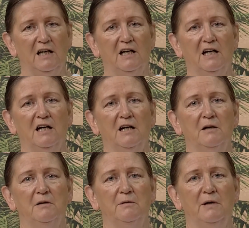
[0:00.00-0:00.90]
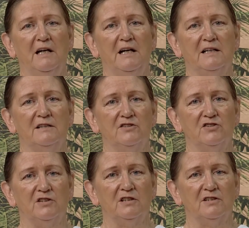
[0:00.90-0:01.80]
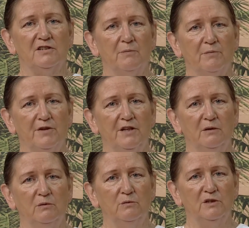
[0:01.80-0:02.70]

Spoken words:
as something